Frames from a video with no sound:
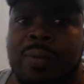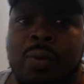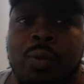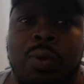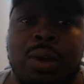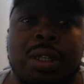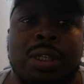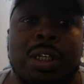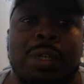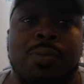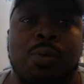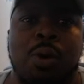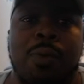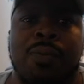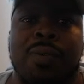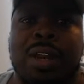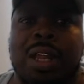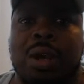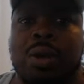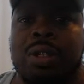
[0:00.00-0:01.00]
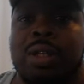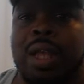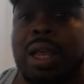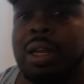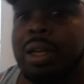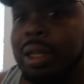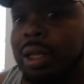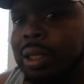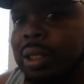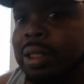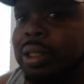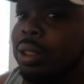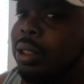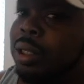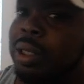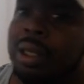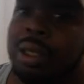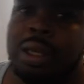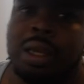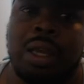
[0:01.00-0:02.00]
you want to see more videos like this?
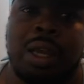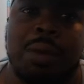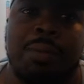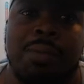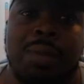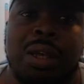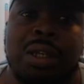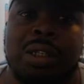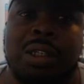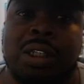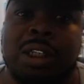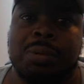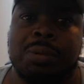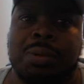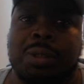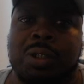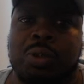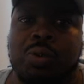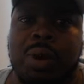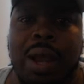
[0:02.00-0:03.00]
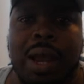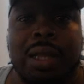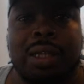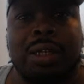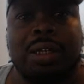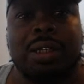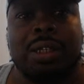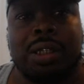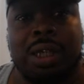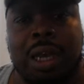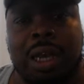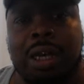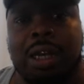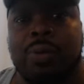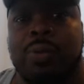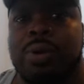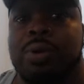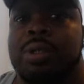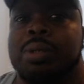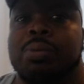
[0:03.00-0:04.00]
Make you subscribe to the
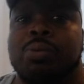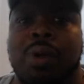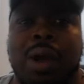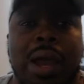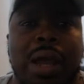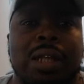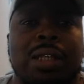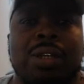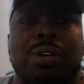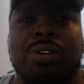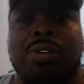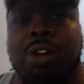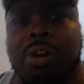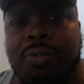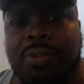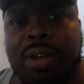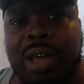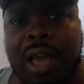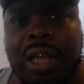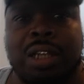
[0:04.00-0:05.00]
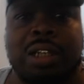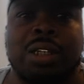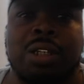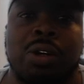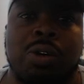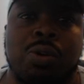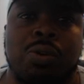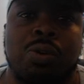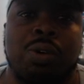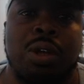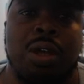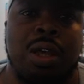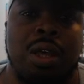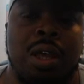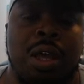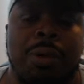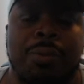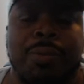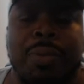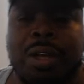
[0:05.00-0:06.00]
channel. We subscribe to the notifications on.
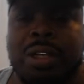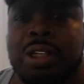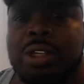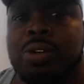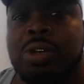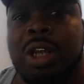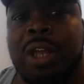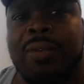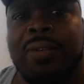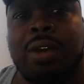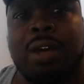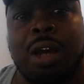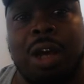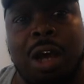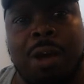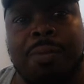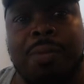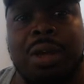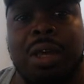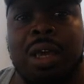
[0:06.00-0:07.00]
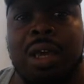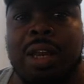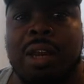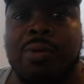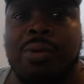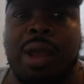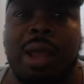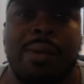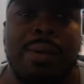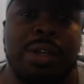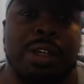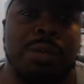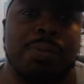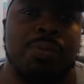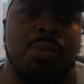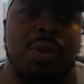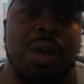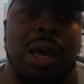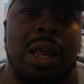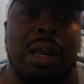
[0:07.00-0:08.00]
Make sure you leave a comment, interact with your
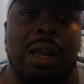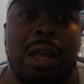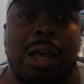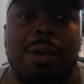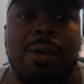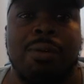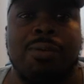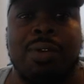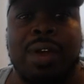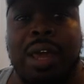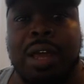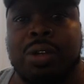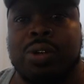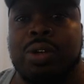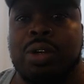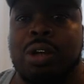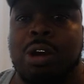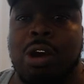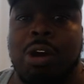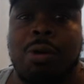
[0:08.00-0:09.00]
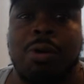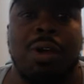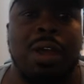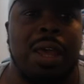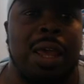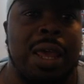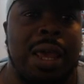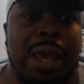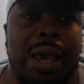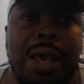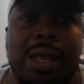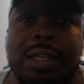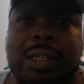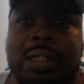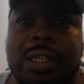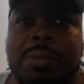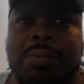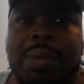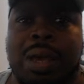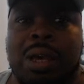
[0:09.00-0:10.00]
boy. I love answering all. I
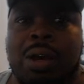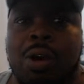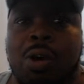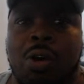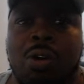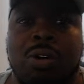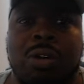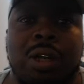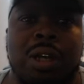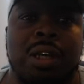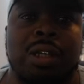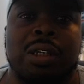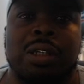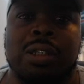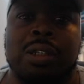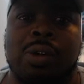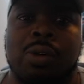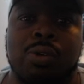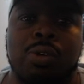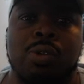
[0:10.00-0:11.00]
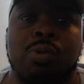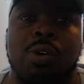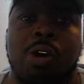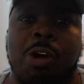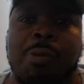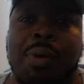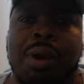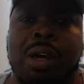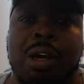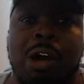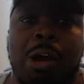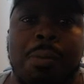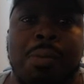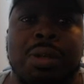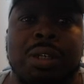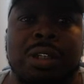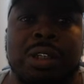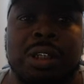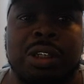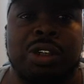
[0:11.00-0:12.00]
sit back all day and just go through all my
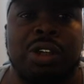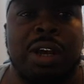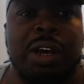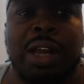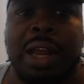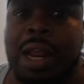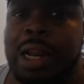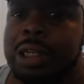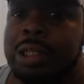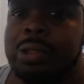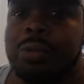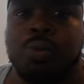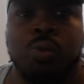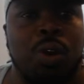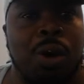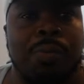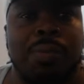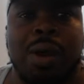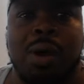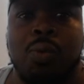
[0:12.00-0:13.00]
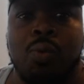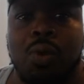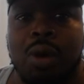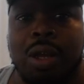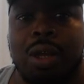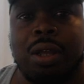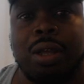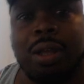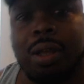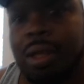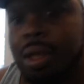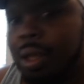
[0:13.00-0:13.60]
comments and just try to answer one by one.